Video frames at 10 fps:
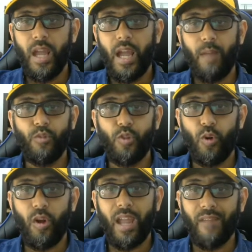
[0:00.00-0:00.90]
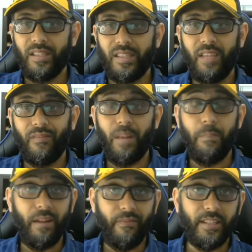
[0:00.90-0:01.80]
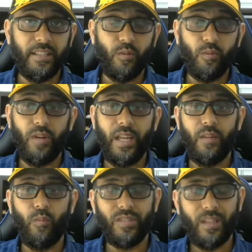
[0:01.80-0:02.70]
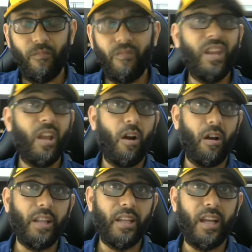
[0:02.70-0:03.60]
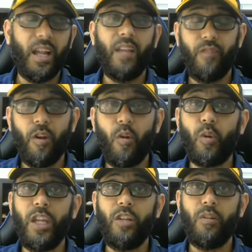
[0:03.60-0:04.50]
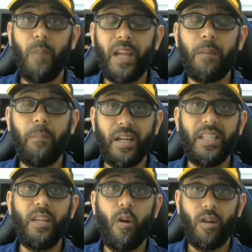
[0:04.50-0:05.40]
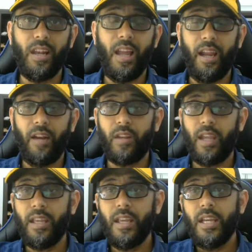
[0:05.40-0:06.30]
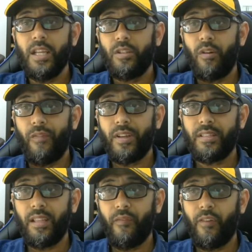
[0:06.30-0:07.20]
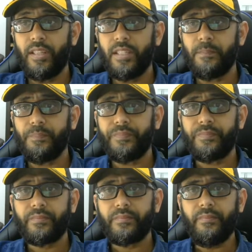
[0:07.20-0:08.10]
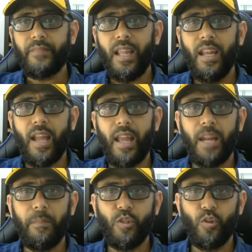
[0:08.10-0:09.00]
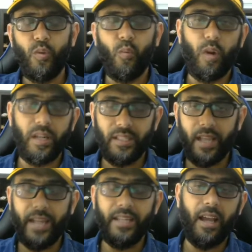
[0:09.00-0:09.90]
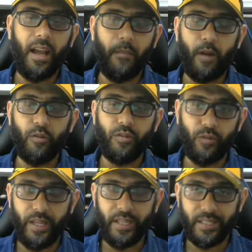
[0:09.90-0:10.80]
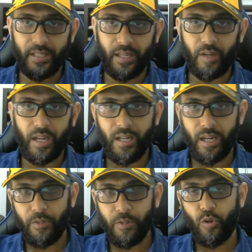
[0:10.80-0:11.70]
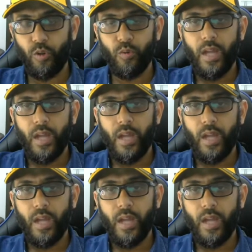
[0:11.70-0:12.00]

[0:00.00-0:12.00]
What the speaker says: I'm sure everything will benefit you in some way or other if you're looking to make money online. Okay, so first thing first, let me show you what is the idea about today's thing. Okay, let me show you.